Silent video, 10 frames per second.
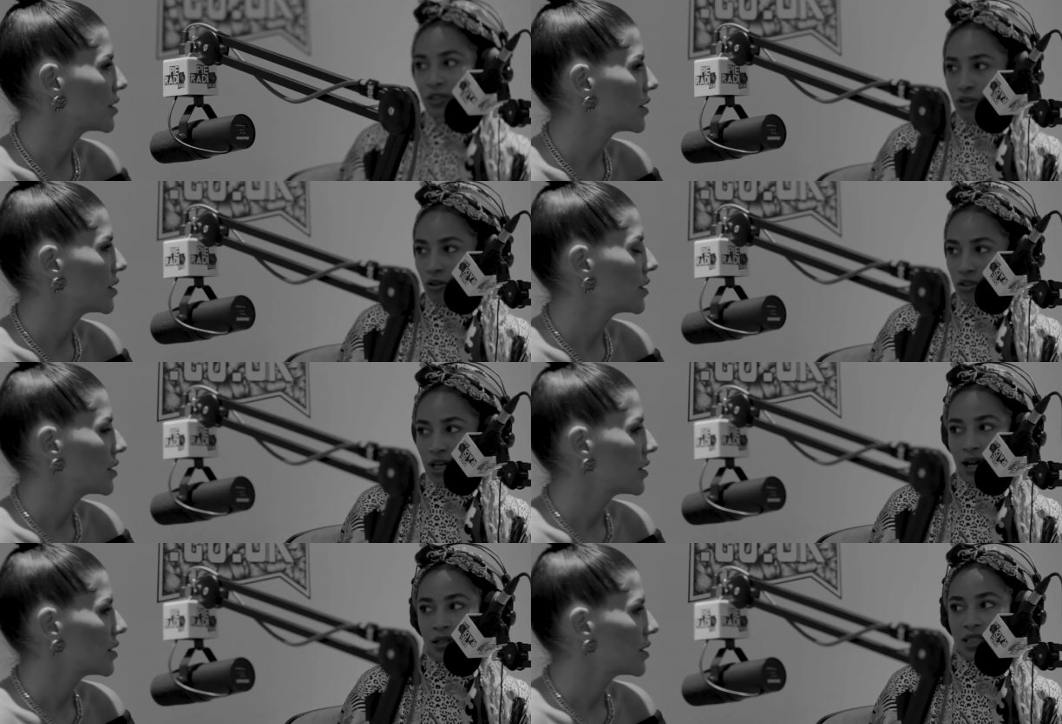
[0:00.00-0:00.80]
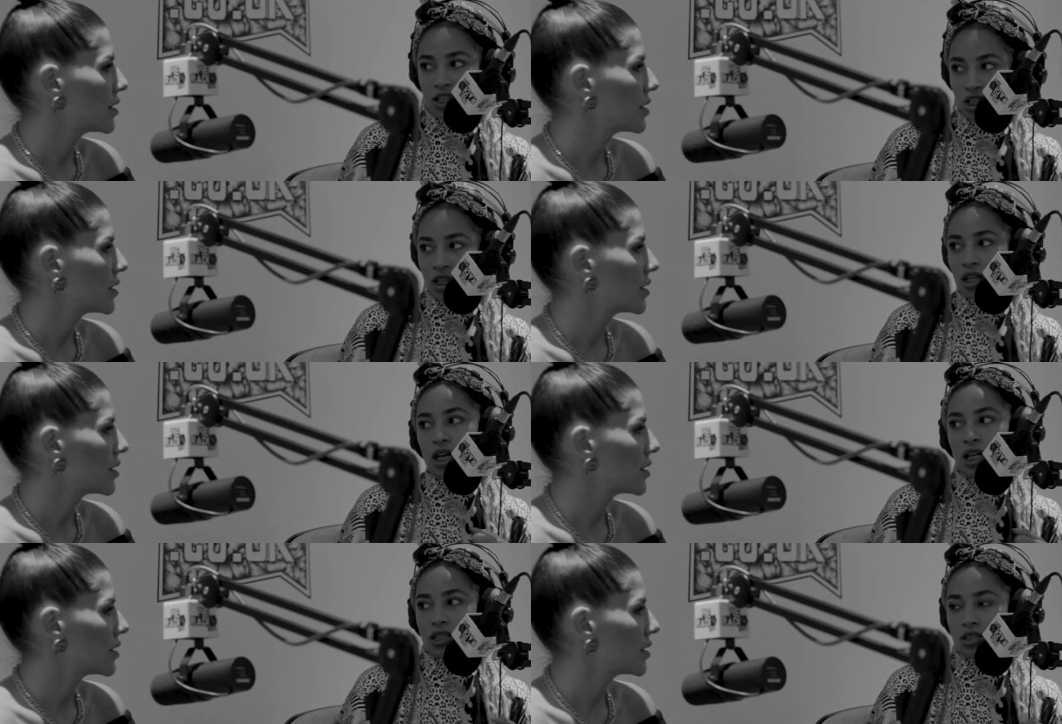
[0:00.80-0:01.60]
Speaker 1: with your daughter, like teaching her
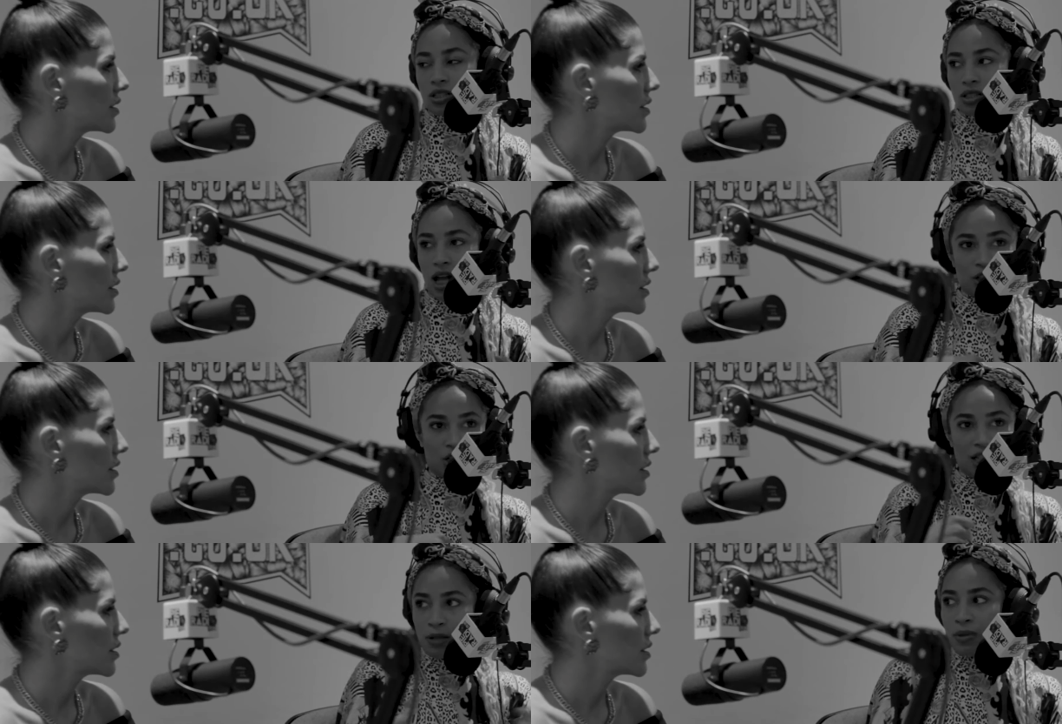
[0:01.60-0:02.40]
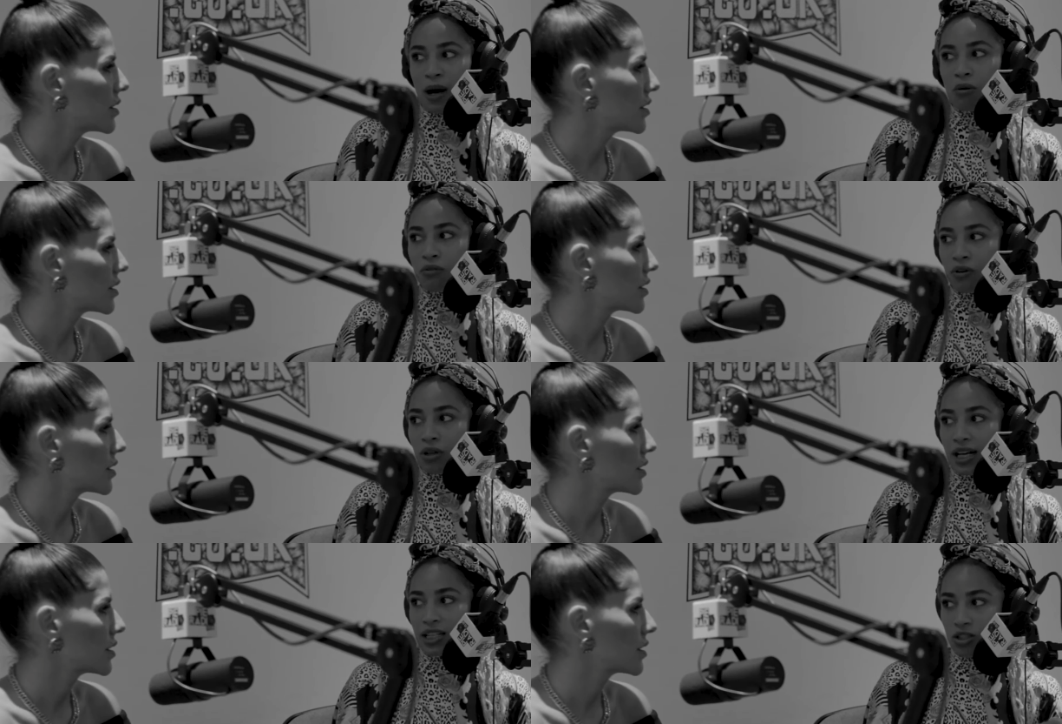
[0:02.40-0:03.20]
that it's that she can be
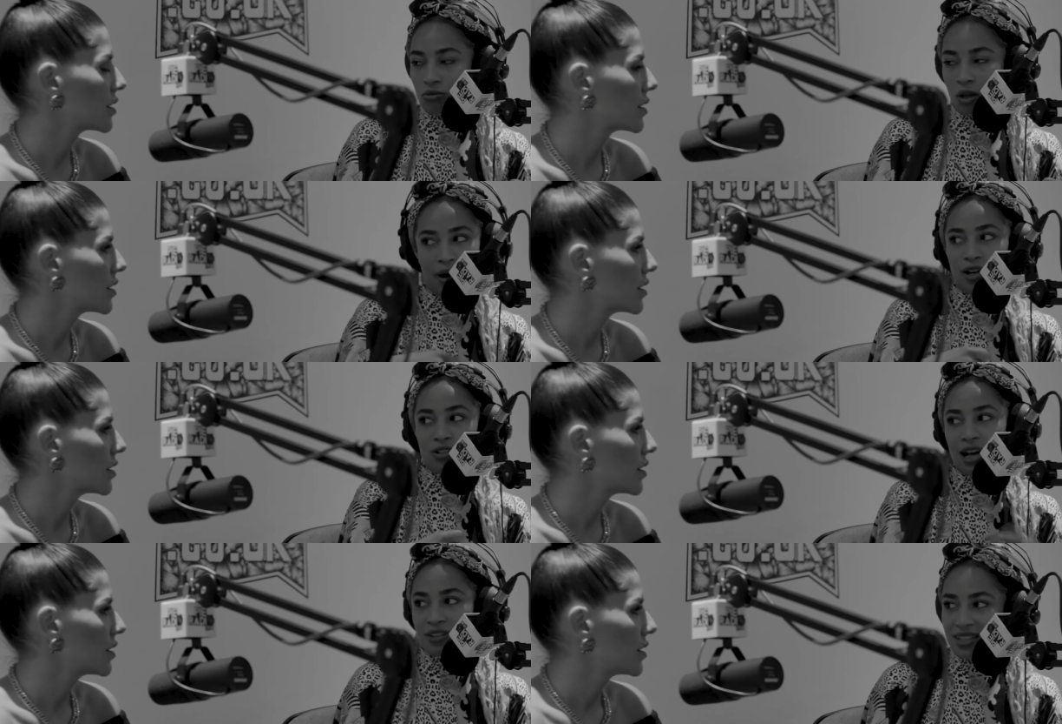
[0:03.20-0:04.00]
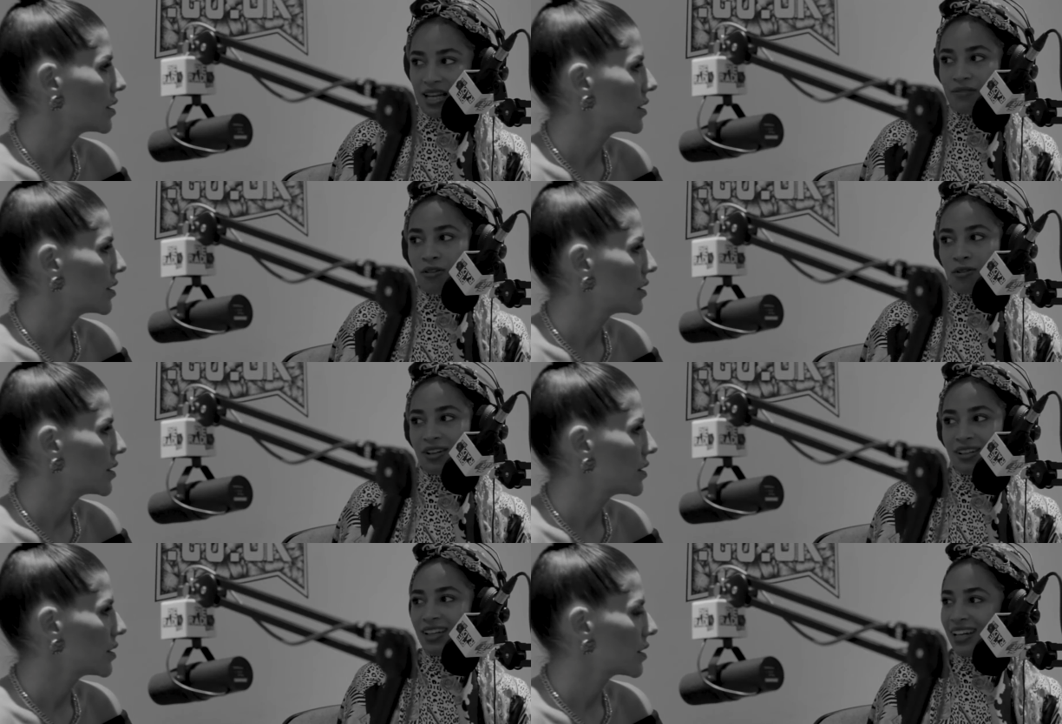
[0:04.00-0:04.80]
powerful and it's the man doesn't have to save
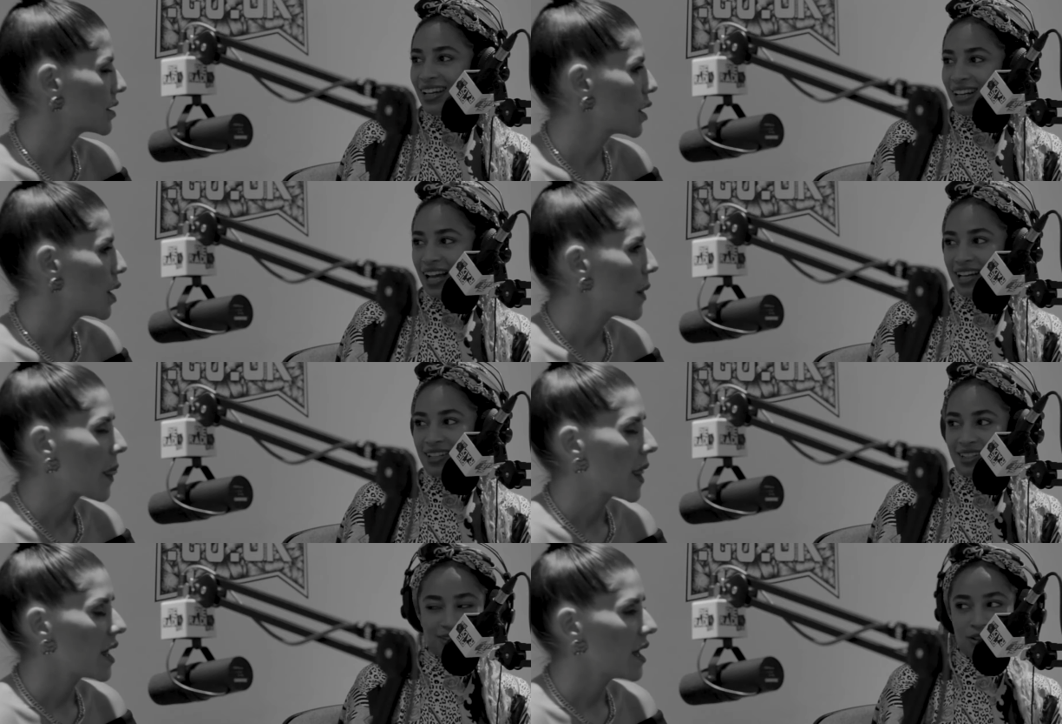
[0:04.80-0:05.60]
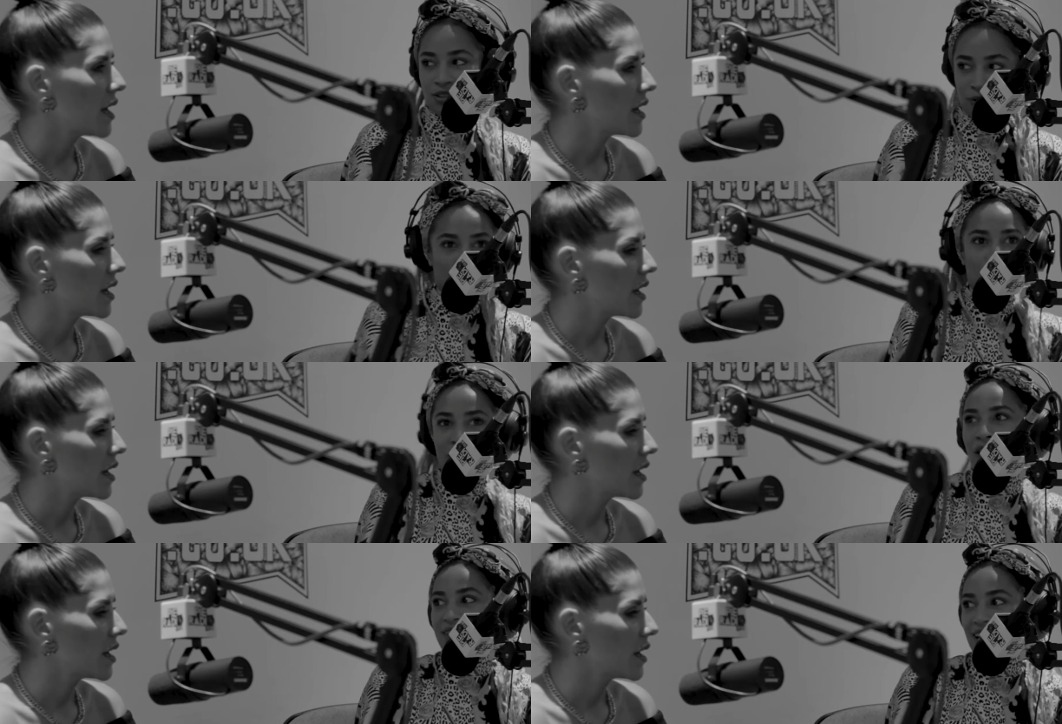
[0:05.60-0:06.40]
her and like not to follow
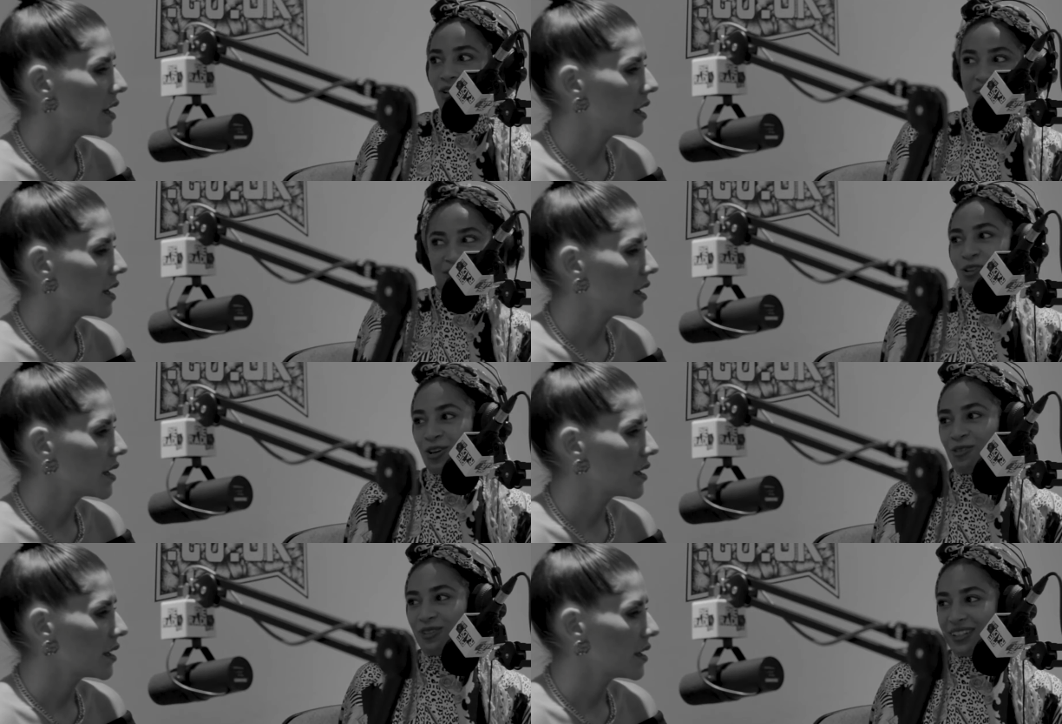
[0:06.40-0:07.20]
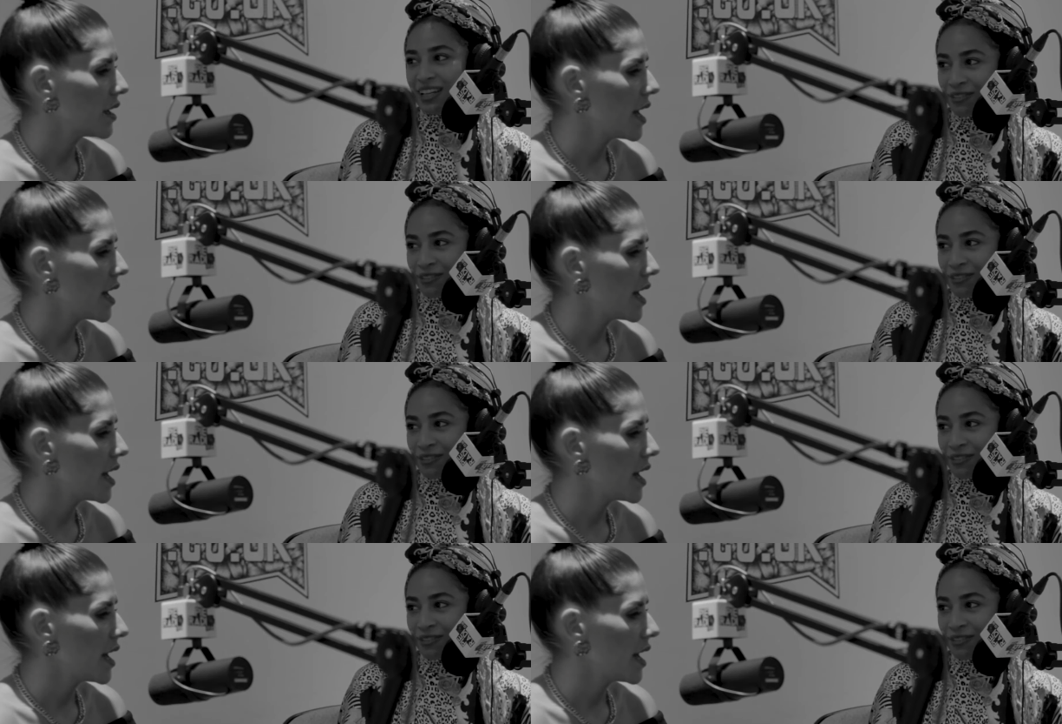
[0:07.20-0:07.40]
a fairy tale because it's not true.